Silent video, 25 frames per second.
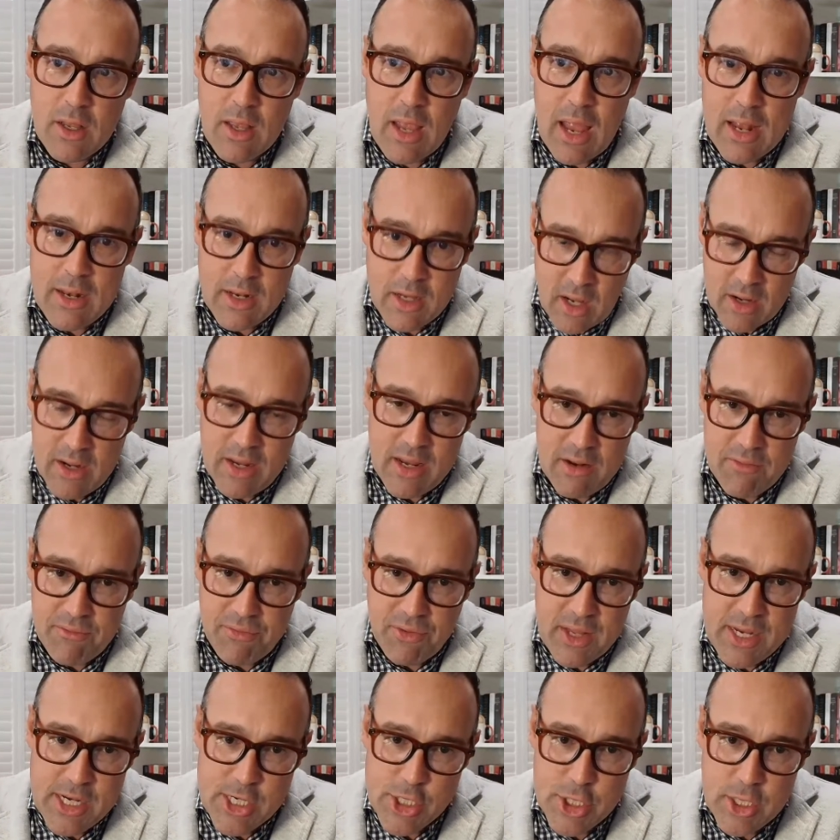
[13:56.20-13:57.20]
cutting
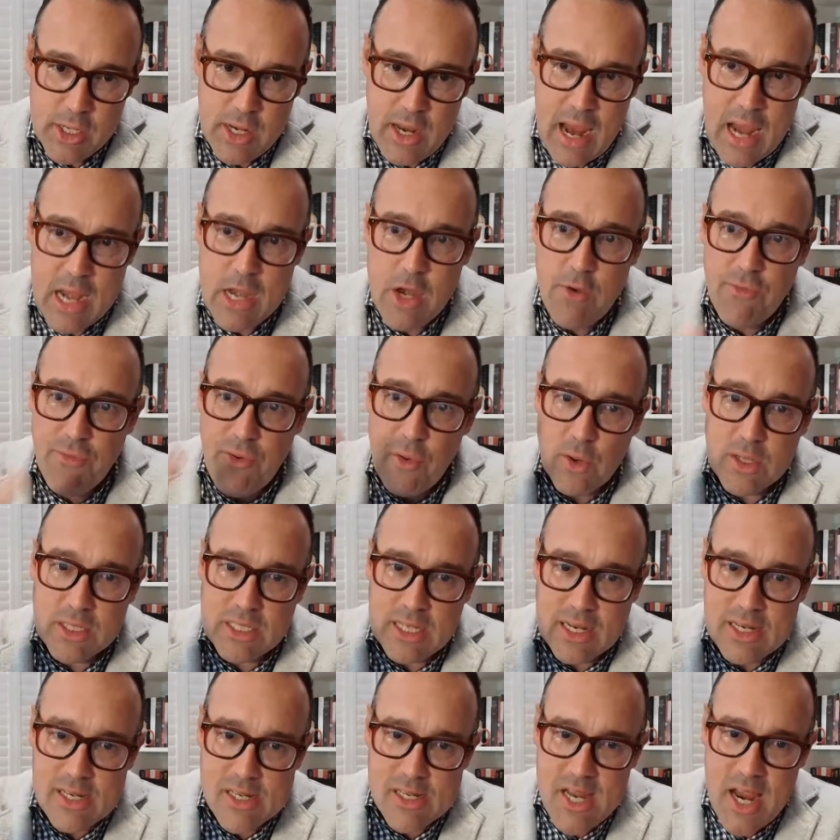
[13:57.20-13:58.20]
inflation, and you focus
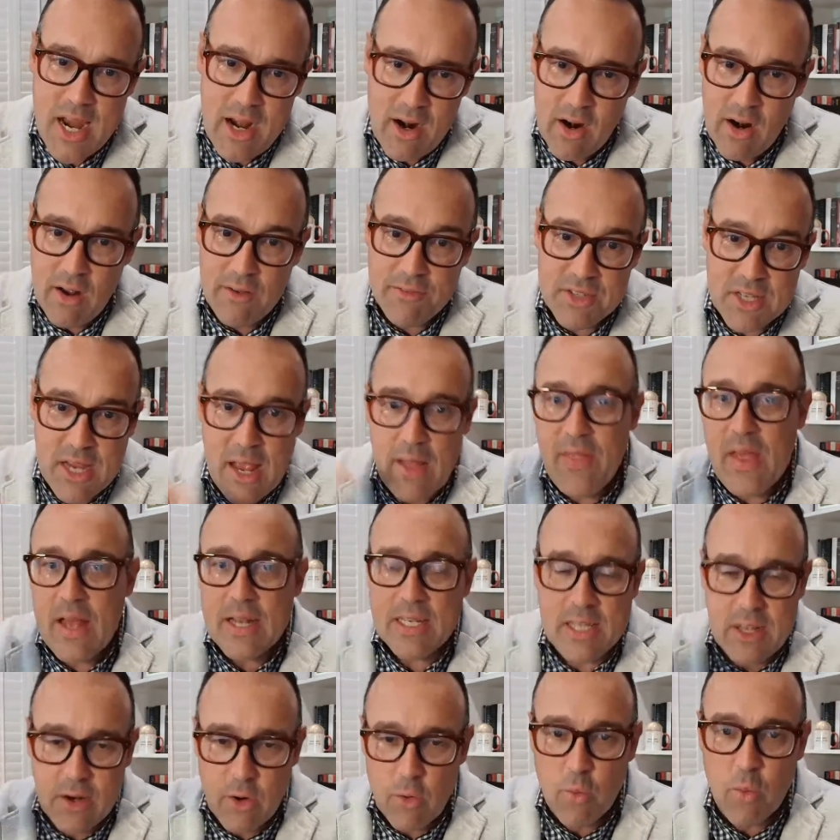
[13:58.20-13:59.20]
on tariffs, and that's
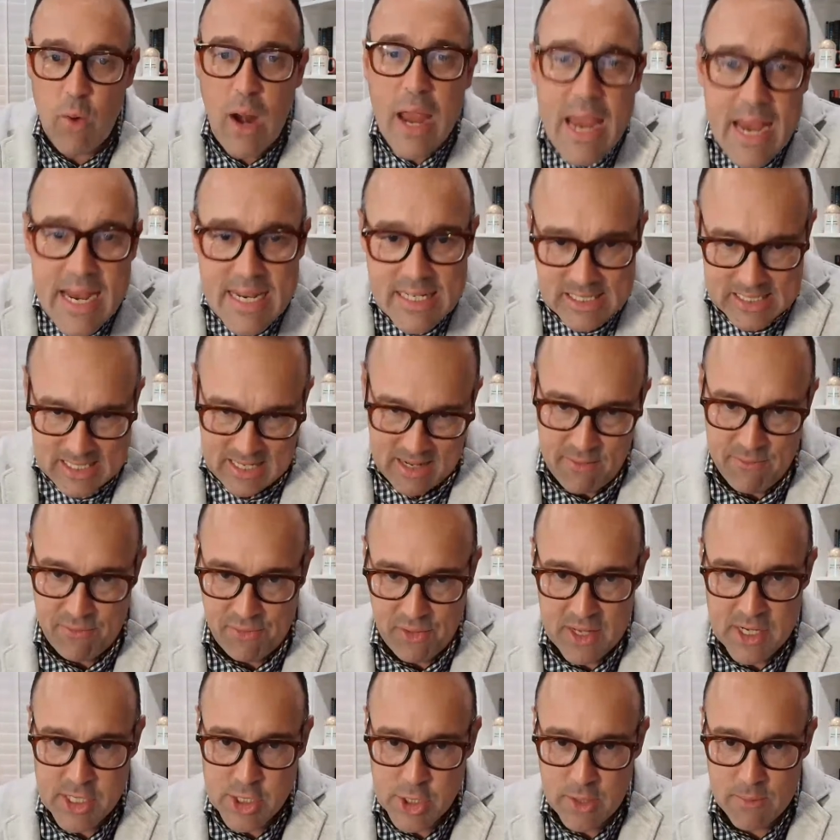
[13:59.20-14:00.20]
going to raise
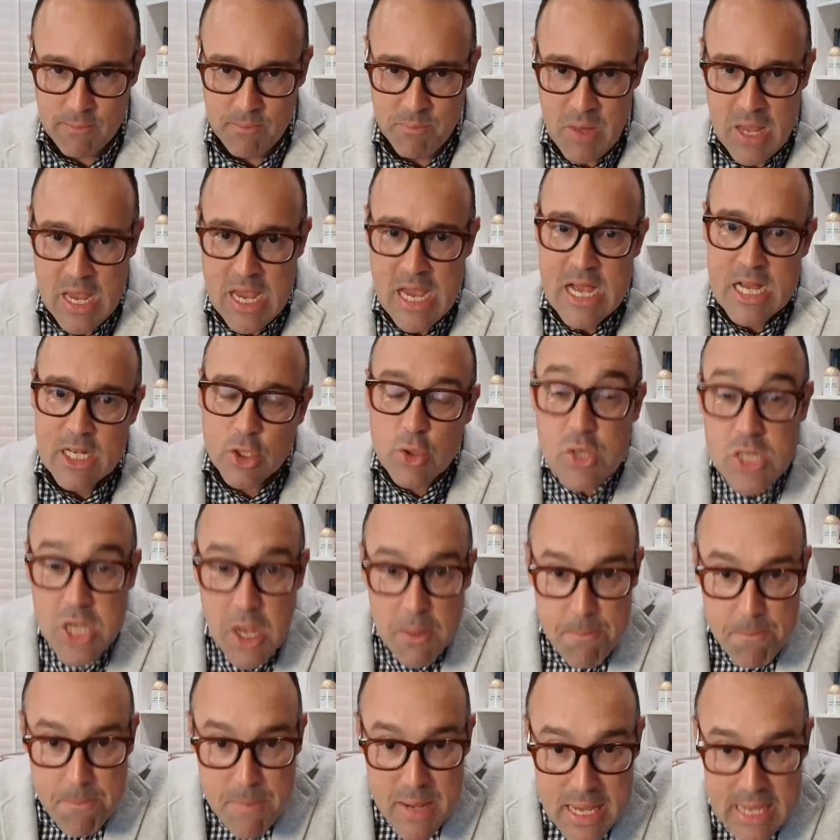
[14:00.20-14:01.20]
inflation. So to
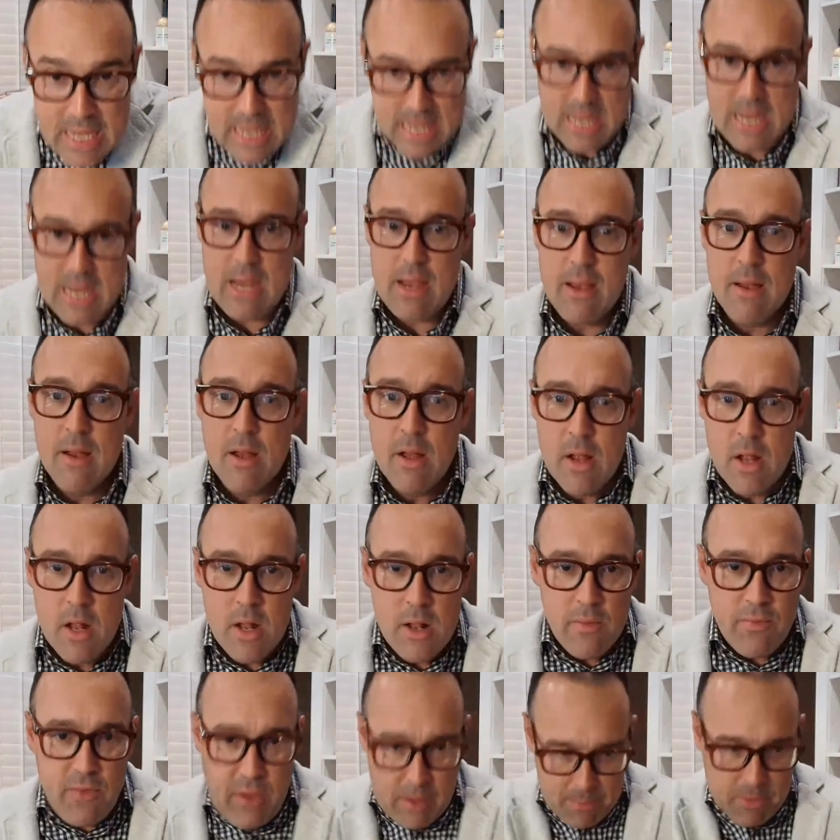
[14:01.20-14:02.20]
me,
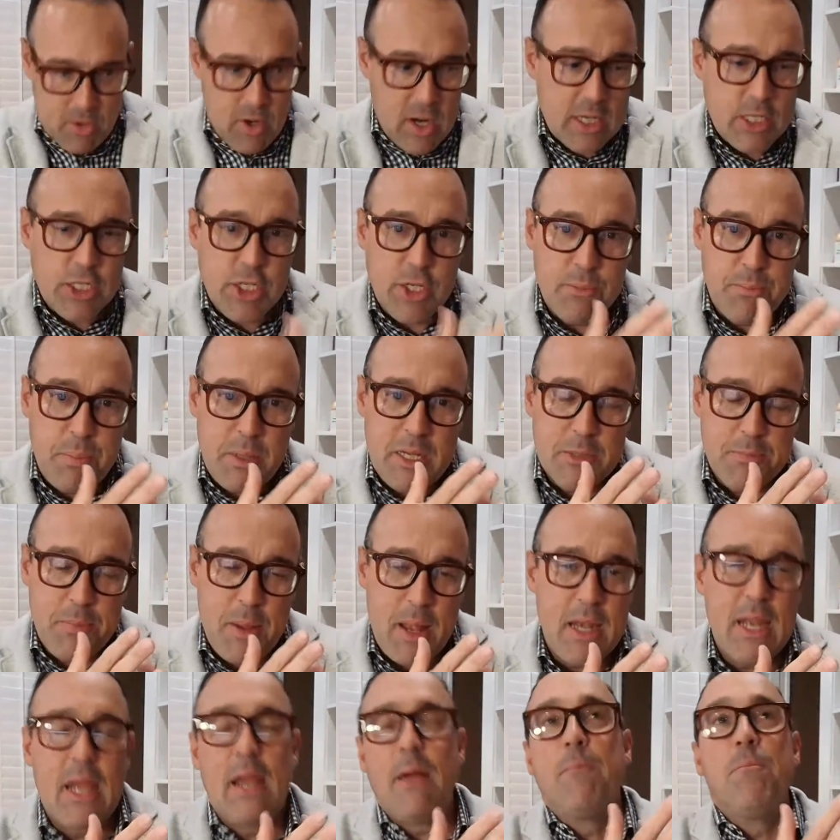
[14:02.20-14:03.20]
Democrats should be
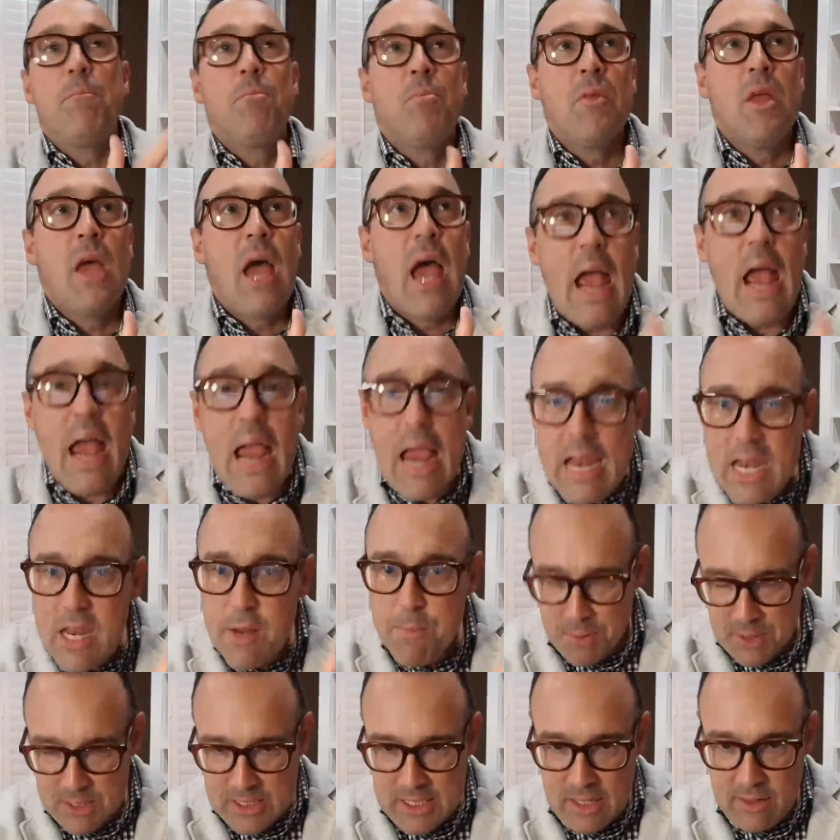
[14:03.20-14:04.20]
spending
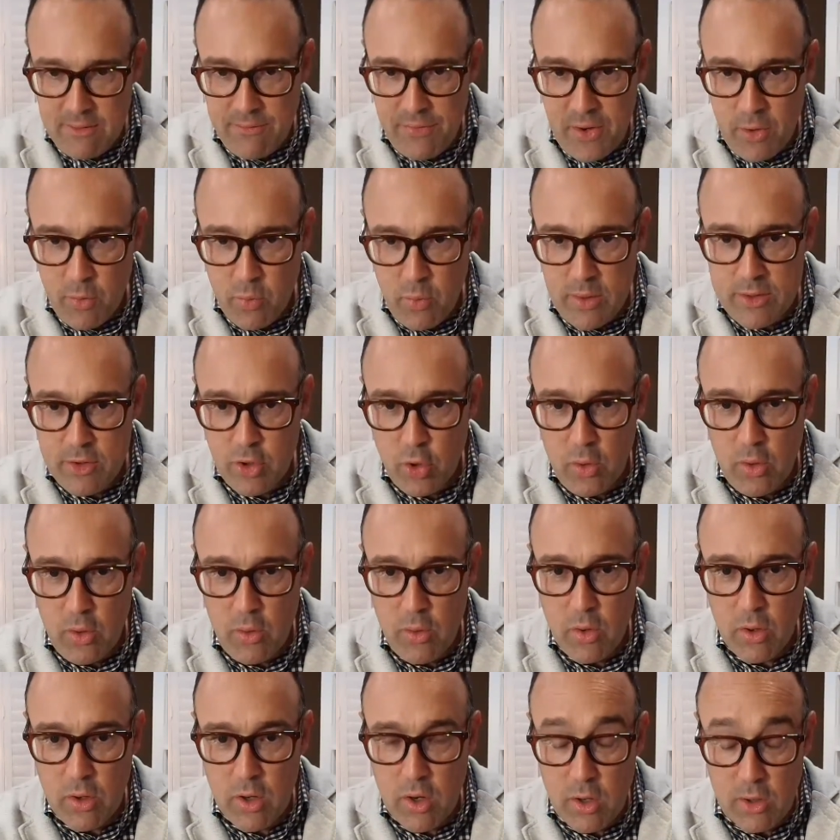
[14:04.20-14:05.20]
80% of their
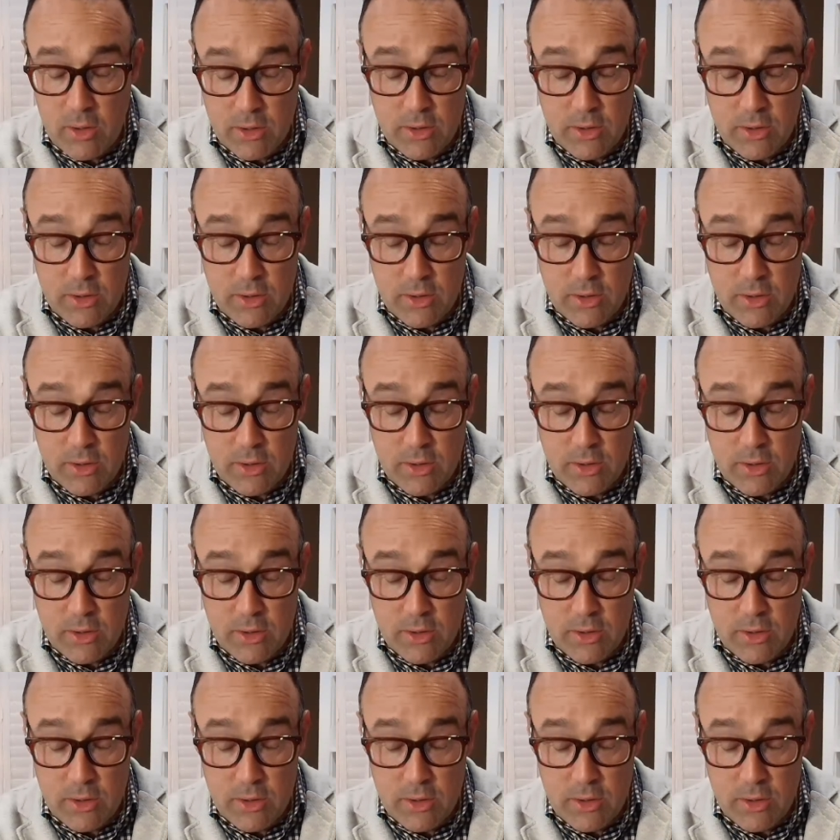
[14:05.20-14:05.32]
rhetorical